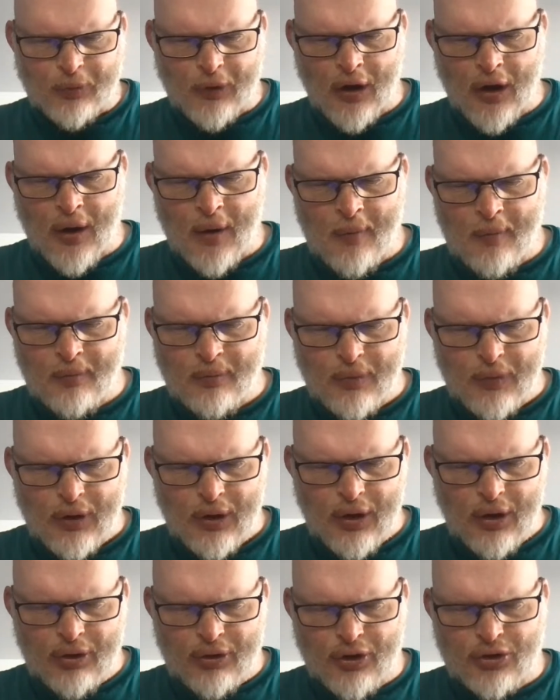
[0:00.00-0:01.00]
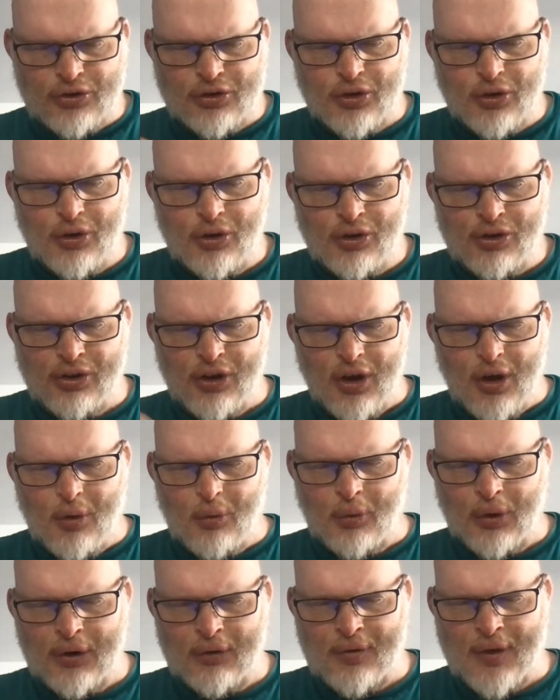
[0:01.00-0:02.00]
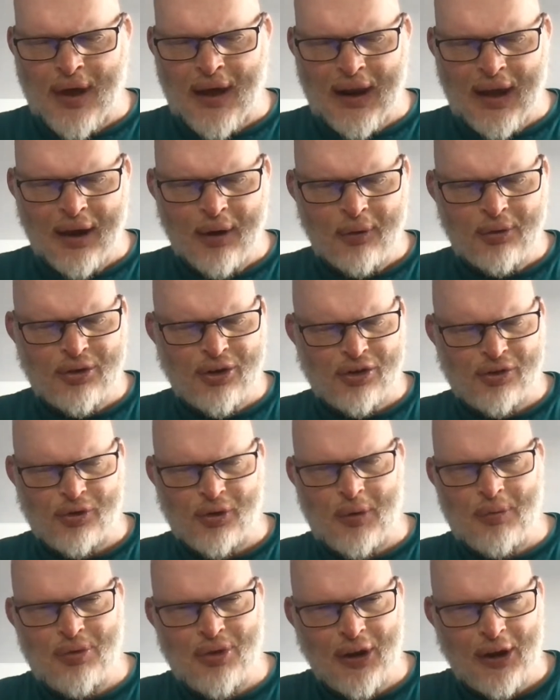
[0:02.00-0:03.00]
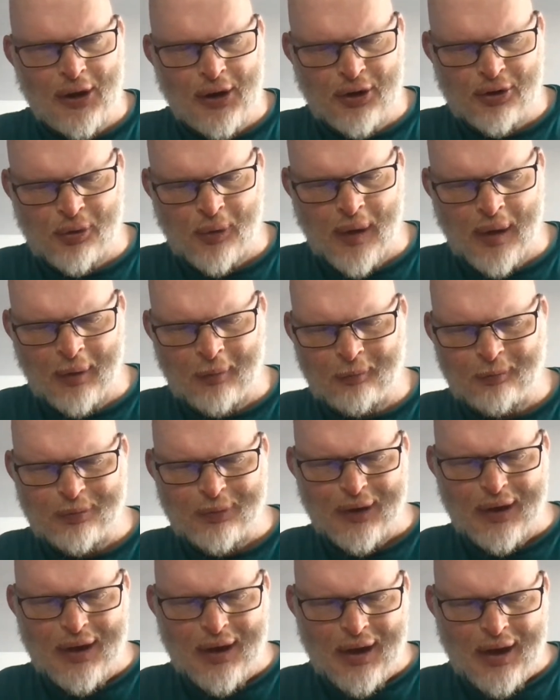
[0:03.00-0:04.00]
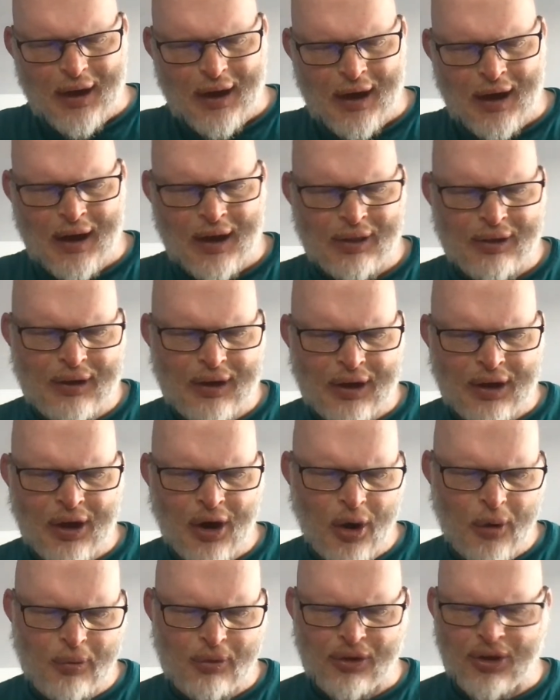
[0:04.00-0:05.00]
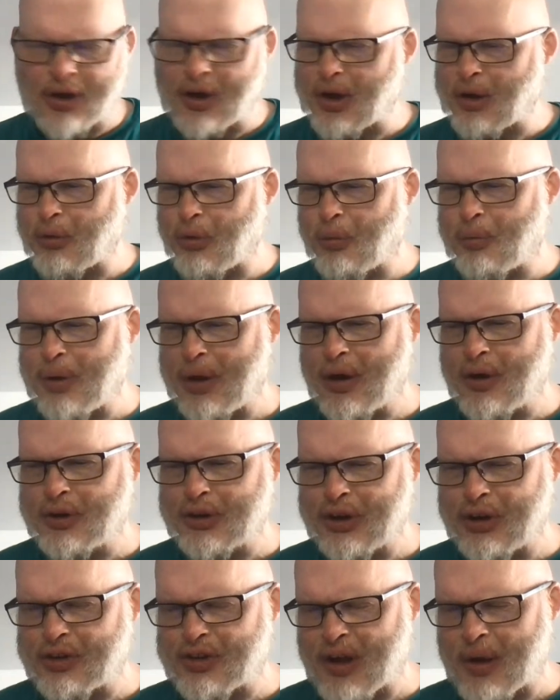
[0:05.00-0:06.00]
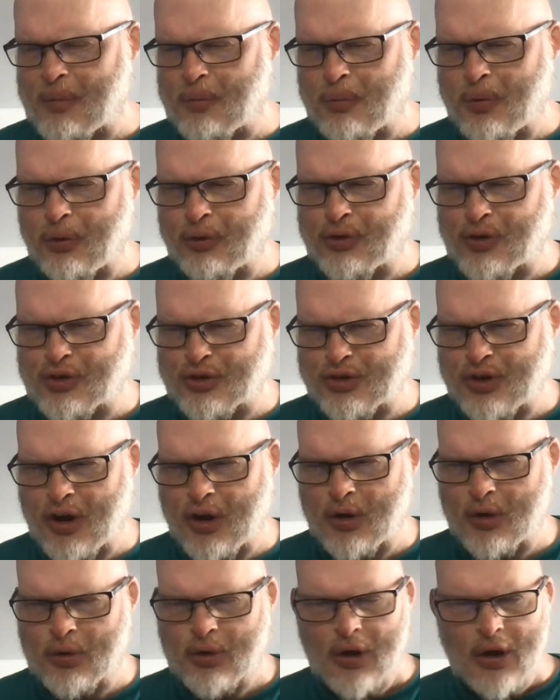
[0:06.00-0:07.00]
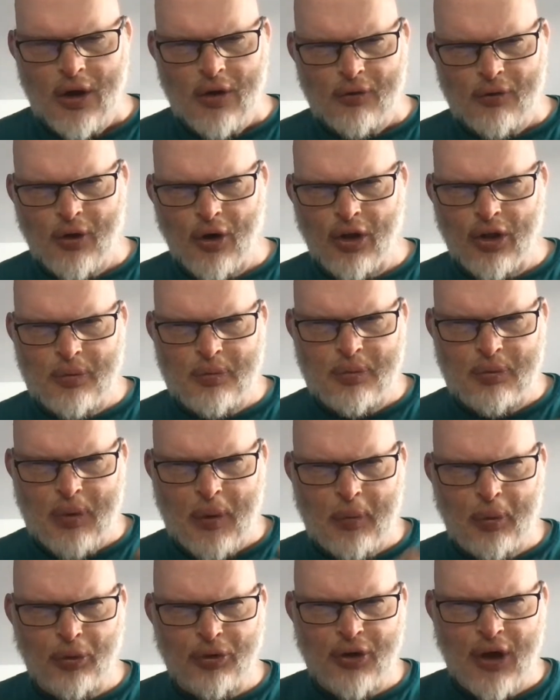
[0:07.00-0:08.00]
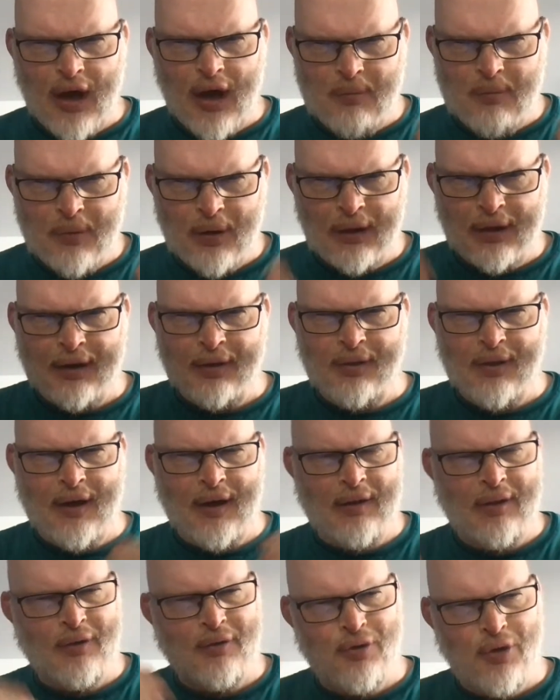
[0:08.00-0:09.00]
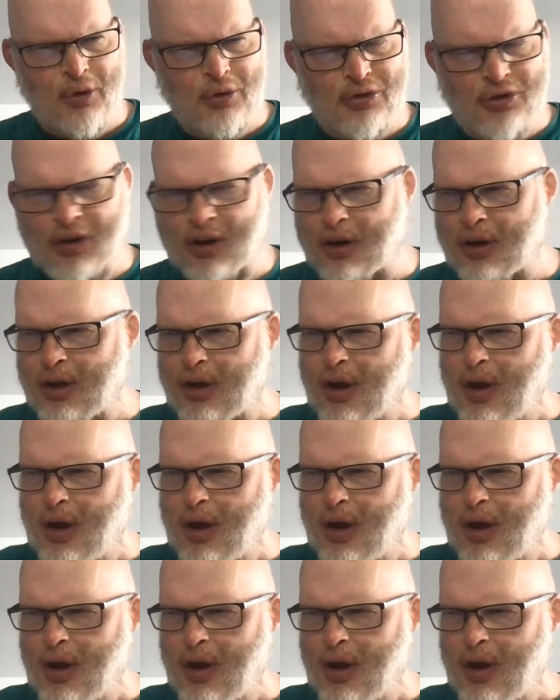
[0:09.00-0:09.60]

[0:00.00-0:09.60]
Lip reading: to choose one of their languages for him to learn as well. And he hopes that it will be a good example to show for other people to emulate that in the future,